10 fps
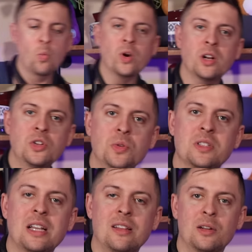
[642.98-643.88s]
We're gonna do
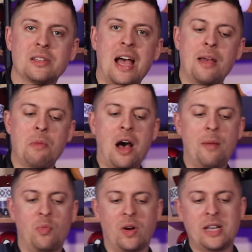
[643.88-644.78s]
a little time
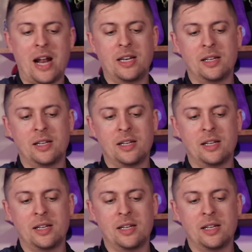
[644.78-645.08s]
hop where Daddy